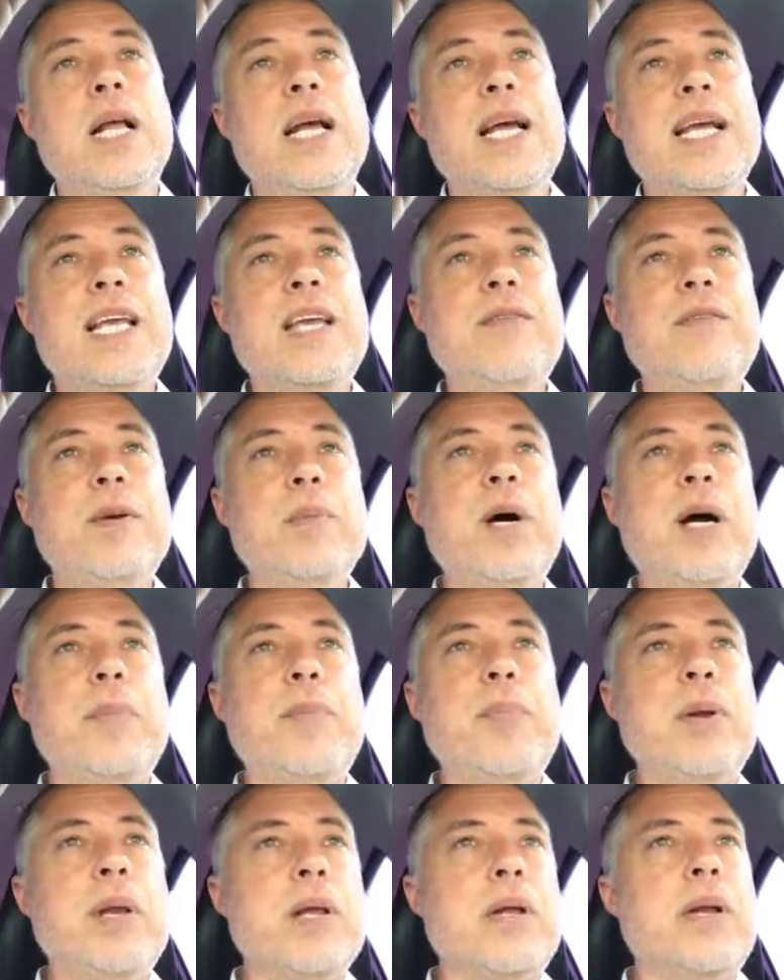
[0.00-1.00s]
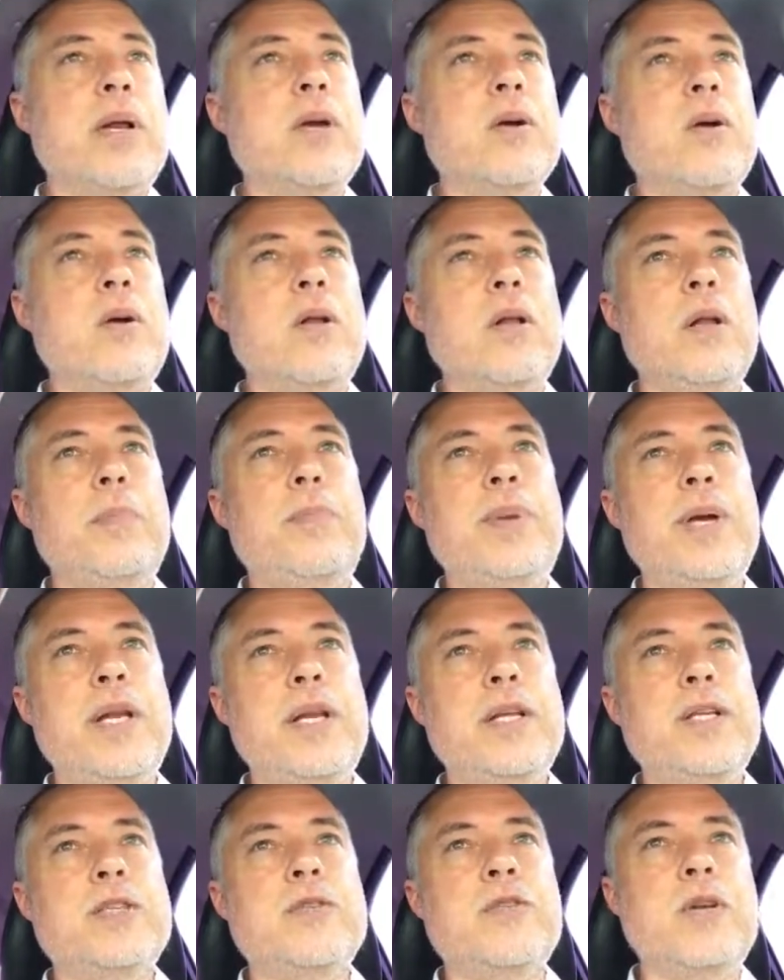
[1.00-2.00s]
like giving my political
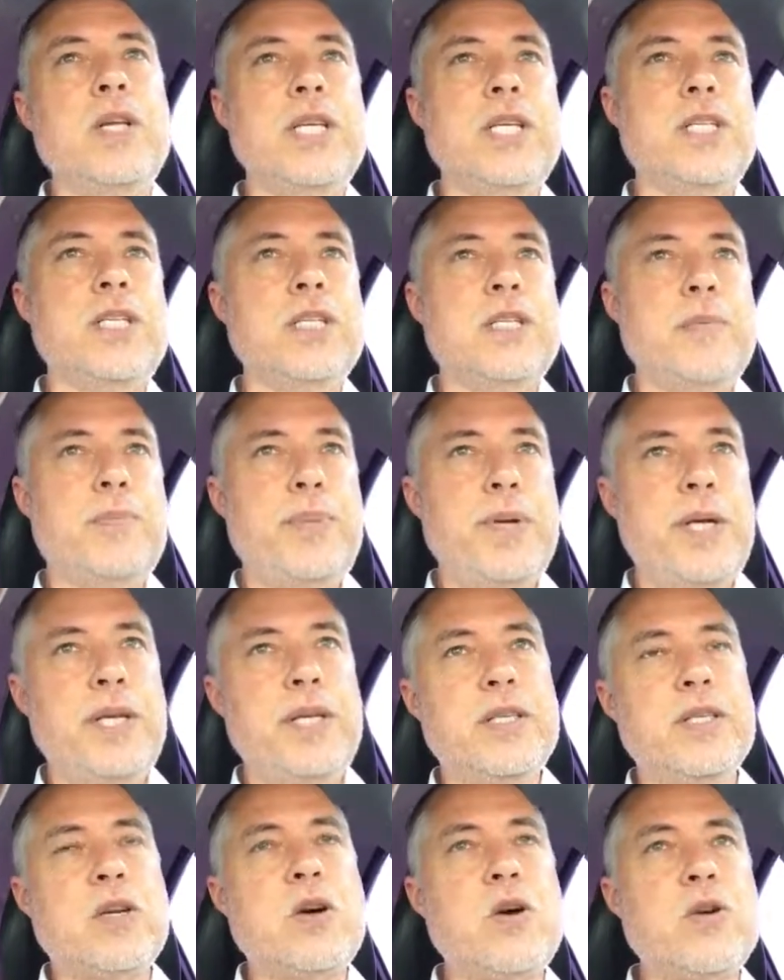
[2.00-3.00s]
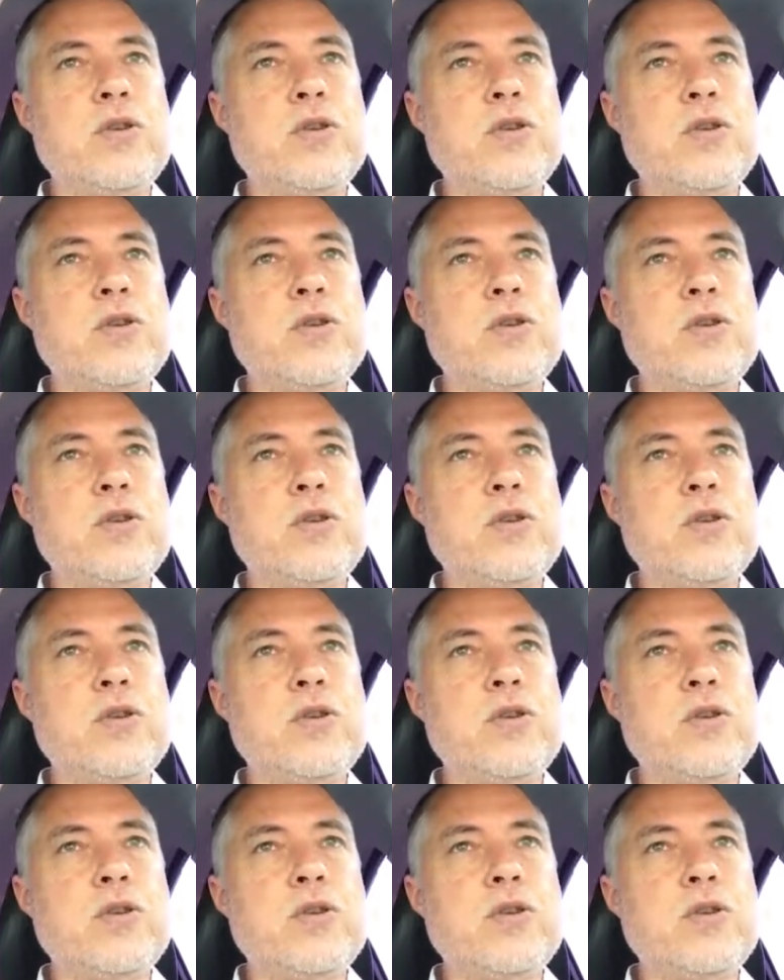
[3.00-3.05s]
opinions, religious opinions,